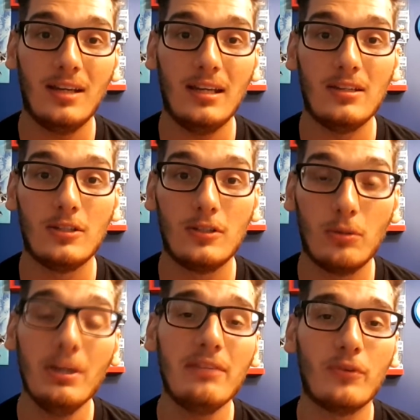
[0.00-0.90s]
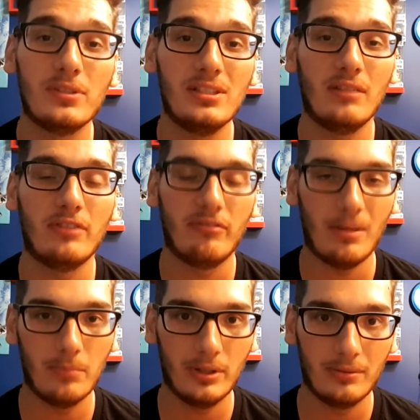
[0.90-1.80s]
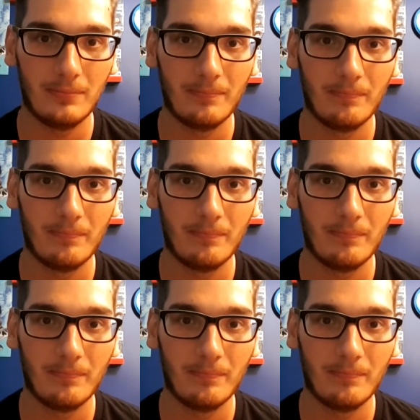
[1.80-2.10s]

in 2014 of November.